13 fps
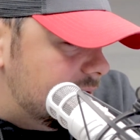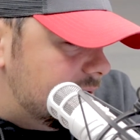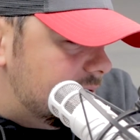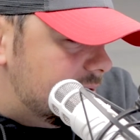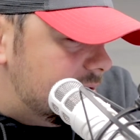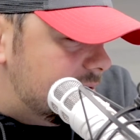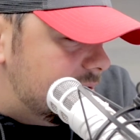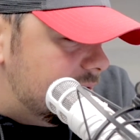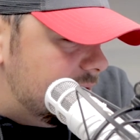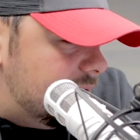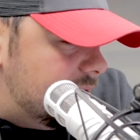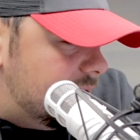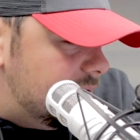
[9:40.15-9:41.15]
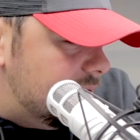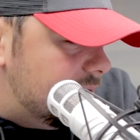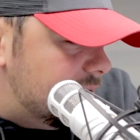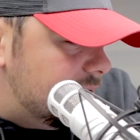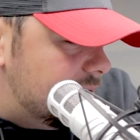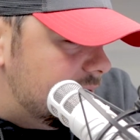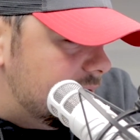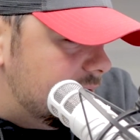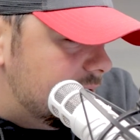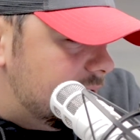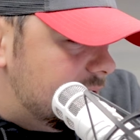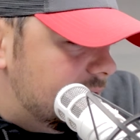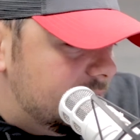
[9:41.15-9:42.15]
Let's see.
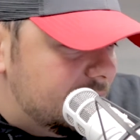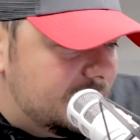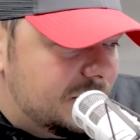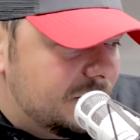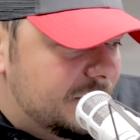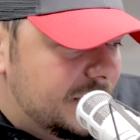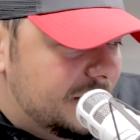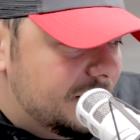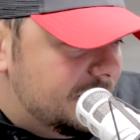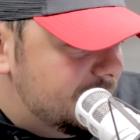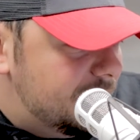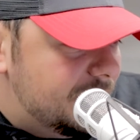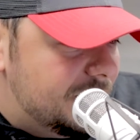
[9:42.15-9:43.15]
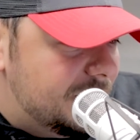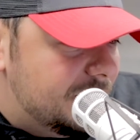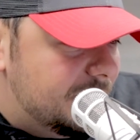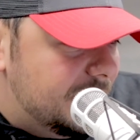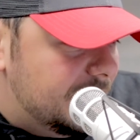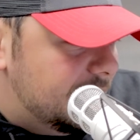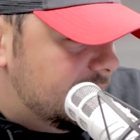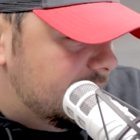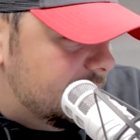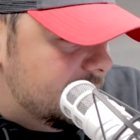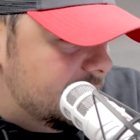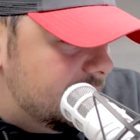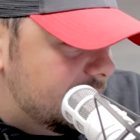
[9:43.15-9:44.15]
There's just so many
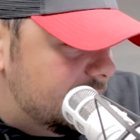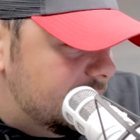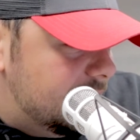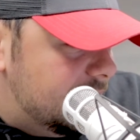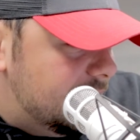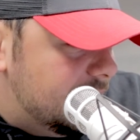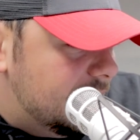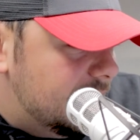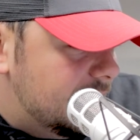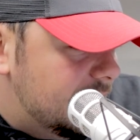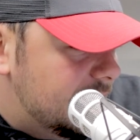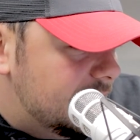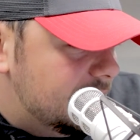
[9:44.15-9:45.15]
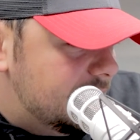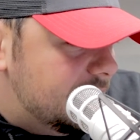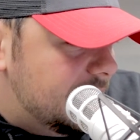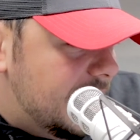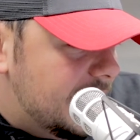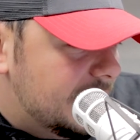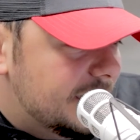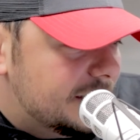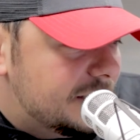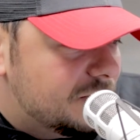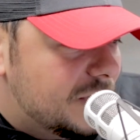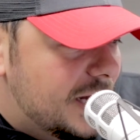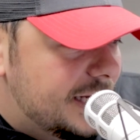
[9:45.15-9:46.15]
comments on that. Let's see.
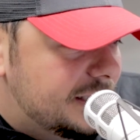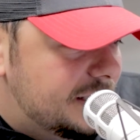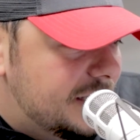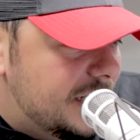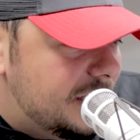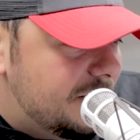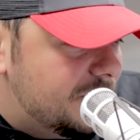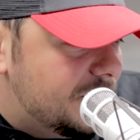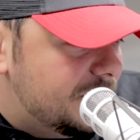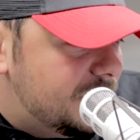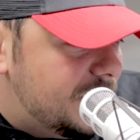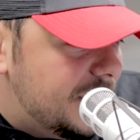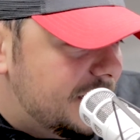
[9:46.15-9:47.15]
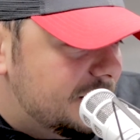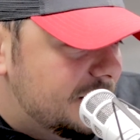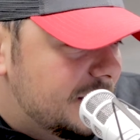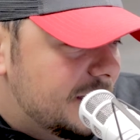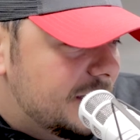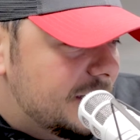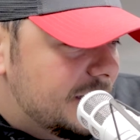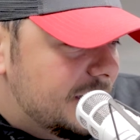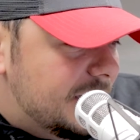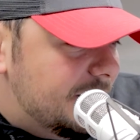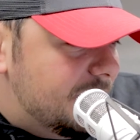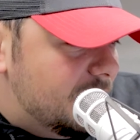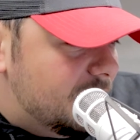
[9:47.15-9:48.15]
Alex writes, thank you for your channel.
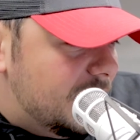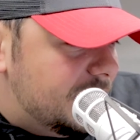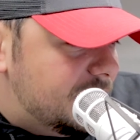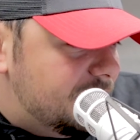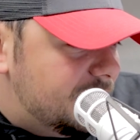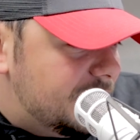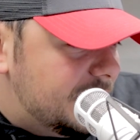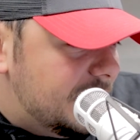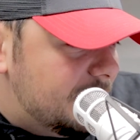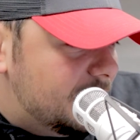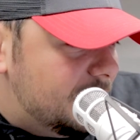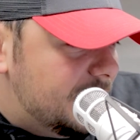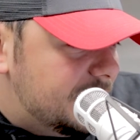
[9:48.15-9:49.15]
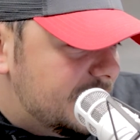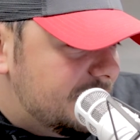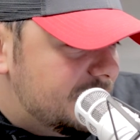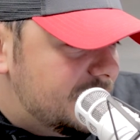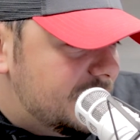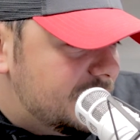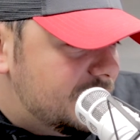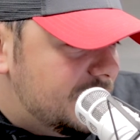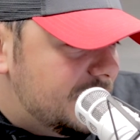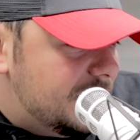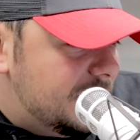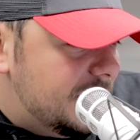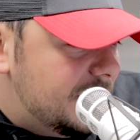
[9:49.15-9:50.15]
I've been watching for a couple of weeks. I have a
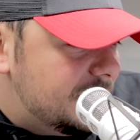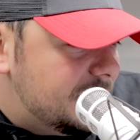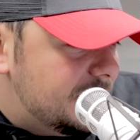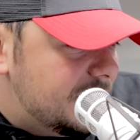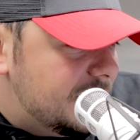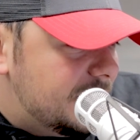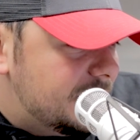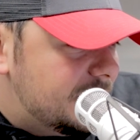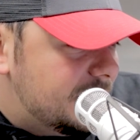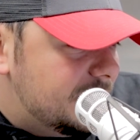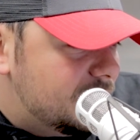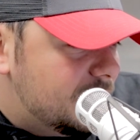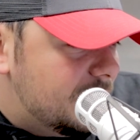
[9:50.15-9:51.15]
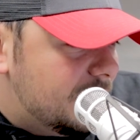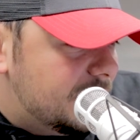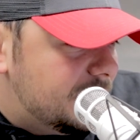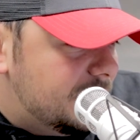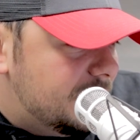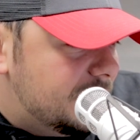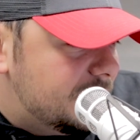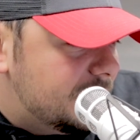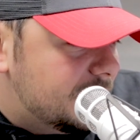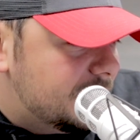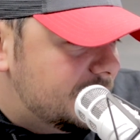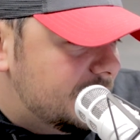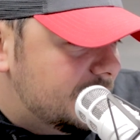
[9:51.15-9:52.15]
6th-gen SS. Enjoy watching the
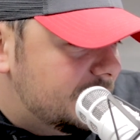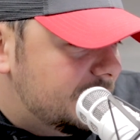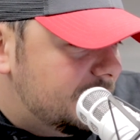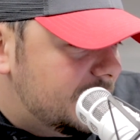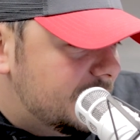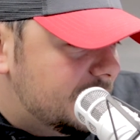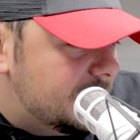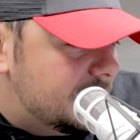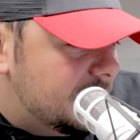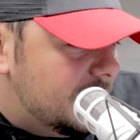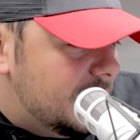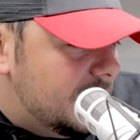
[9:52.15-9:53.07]
installs, not only because